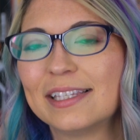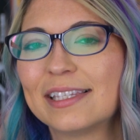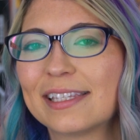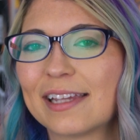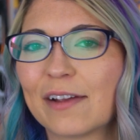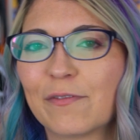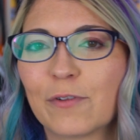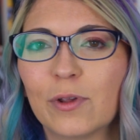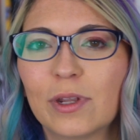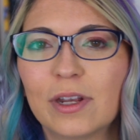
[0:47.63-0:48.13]
in
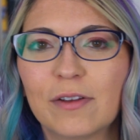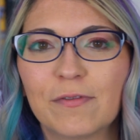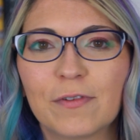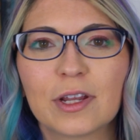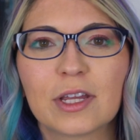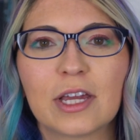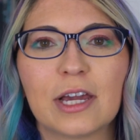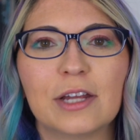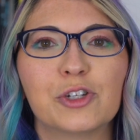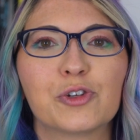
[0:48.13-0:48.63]
several
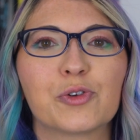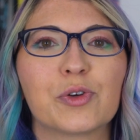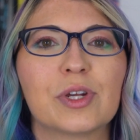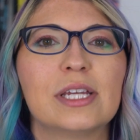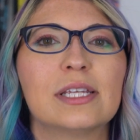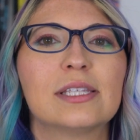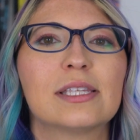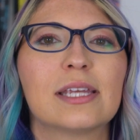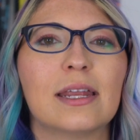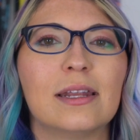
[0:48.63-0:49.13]
different
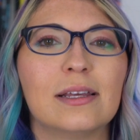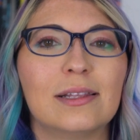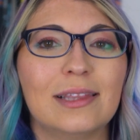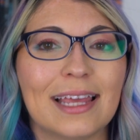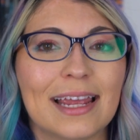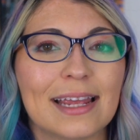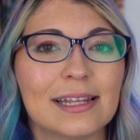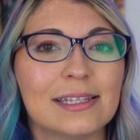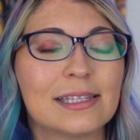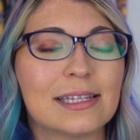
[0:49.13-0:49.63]
countries, and it
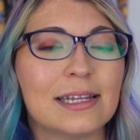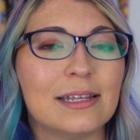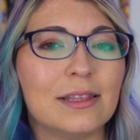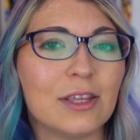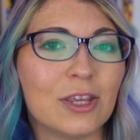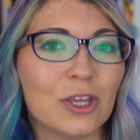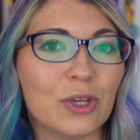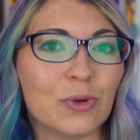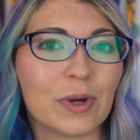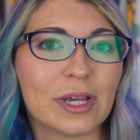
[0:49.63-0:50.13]
lands
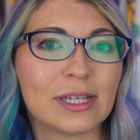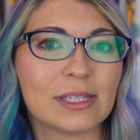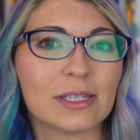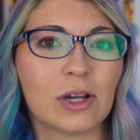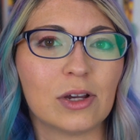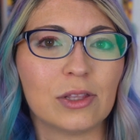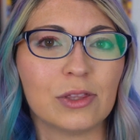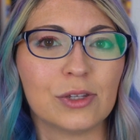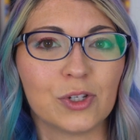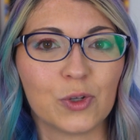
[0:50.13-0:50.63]
in the U
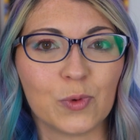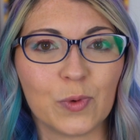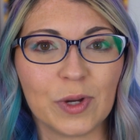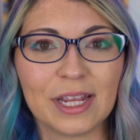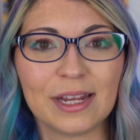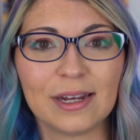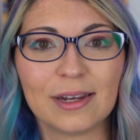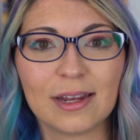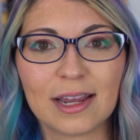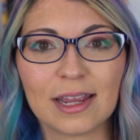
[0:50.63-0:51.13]
S on the
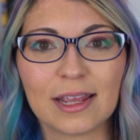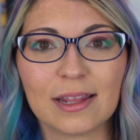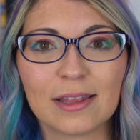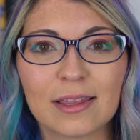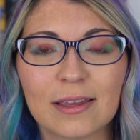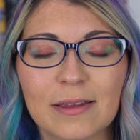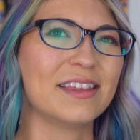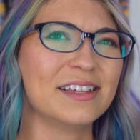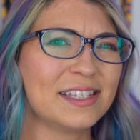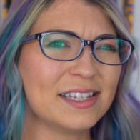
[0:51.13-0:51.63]
twenty-ninth.
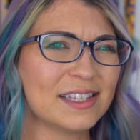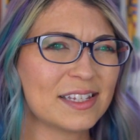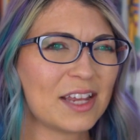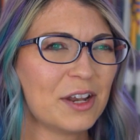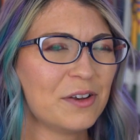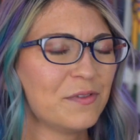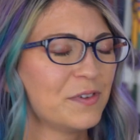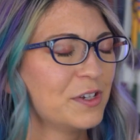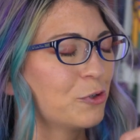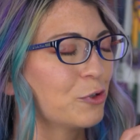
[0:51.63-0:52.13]
This is
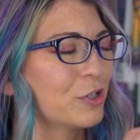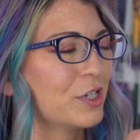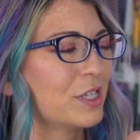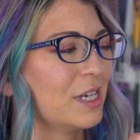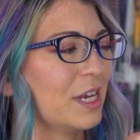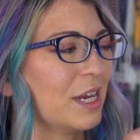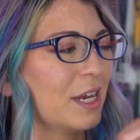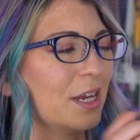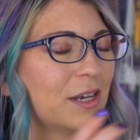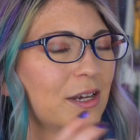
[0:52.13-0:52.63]
kind of
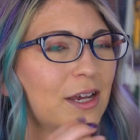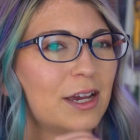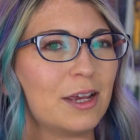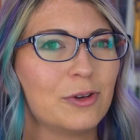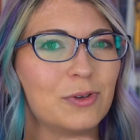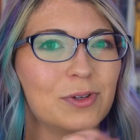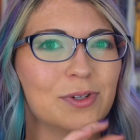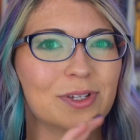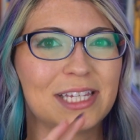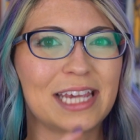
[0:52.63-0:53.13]
interesting, and
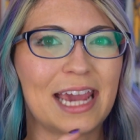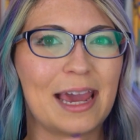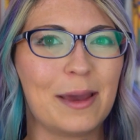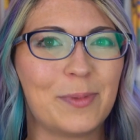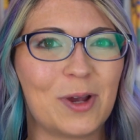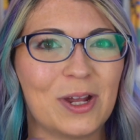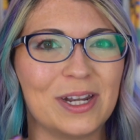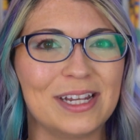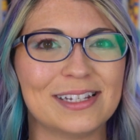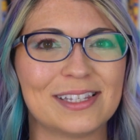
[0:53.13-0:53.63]
I will
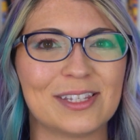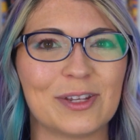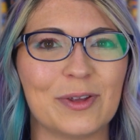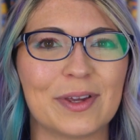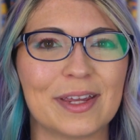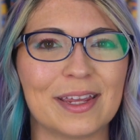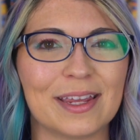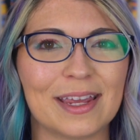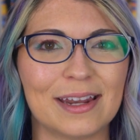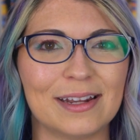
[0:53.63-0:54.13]
tap on it so
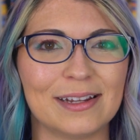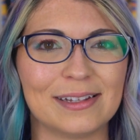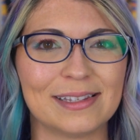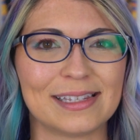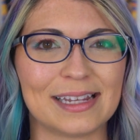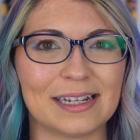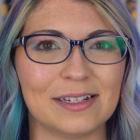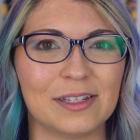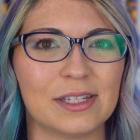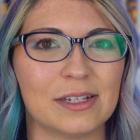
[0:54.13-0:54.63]
you can get a
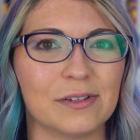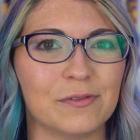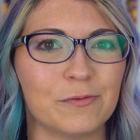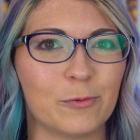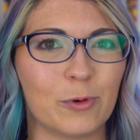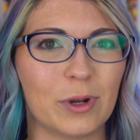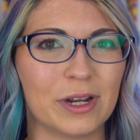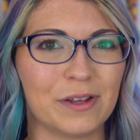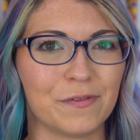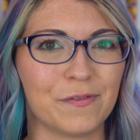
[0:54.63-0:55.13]
sense
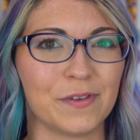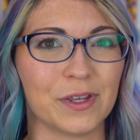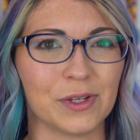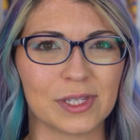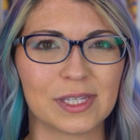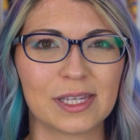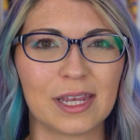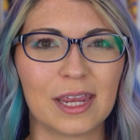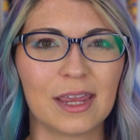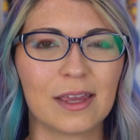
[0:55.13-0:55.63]
of what it
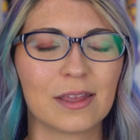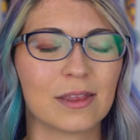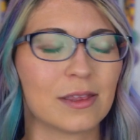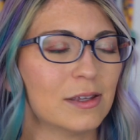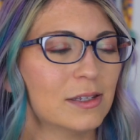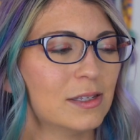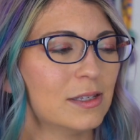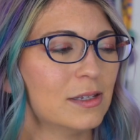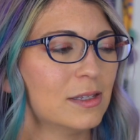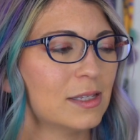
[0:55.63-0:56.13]
feels like.
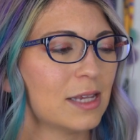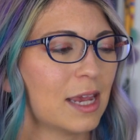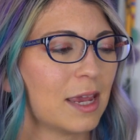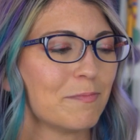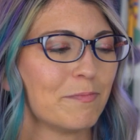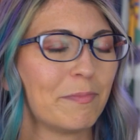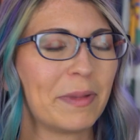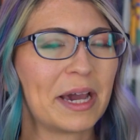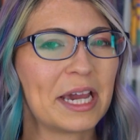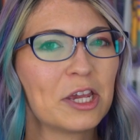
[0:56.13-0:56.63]
This is
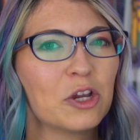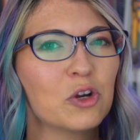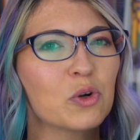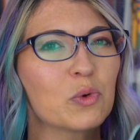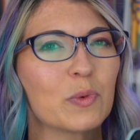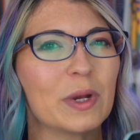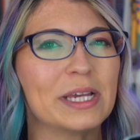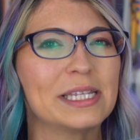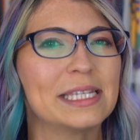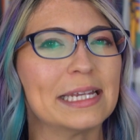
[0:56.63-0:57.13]
a
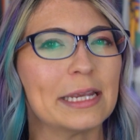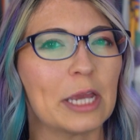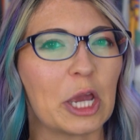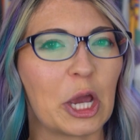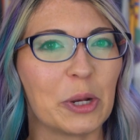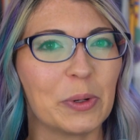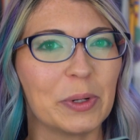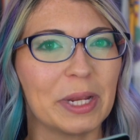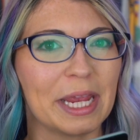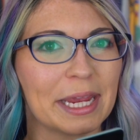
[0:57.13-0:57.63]
bioresin
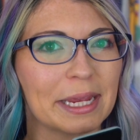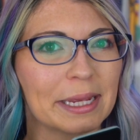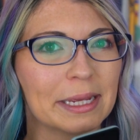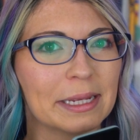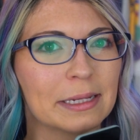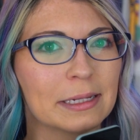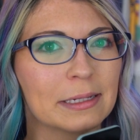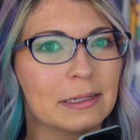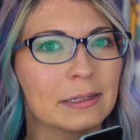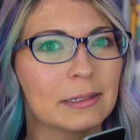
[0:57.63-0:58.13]
coating.
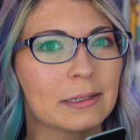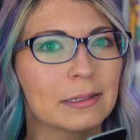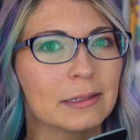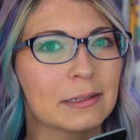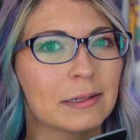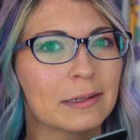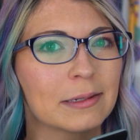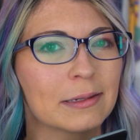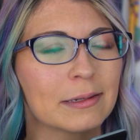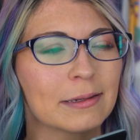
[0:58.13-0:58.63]

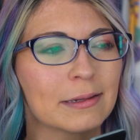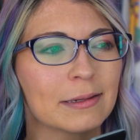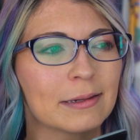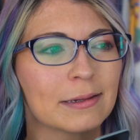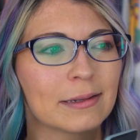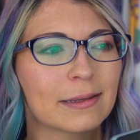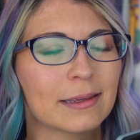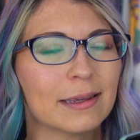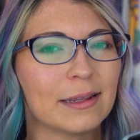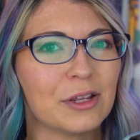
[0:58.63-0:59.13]

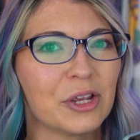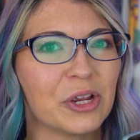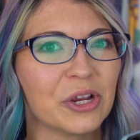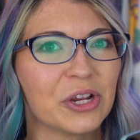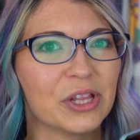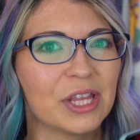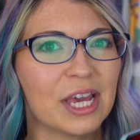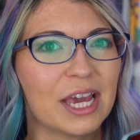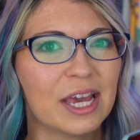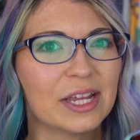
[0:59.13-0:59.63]
Can you
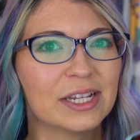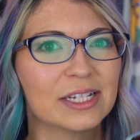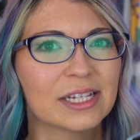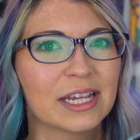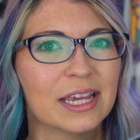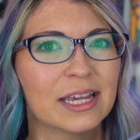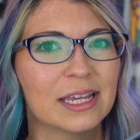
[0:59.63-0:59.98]
hear that?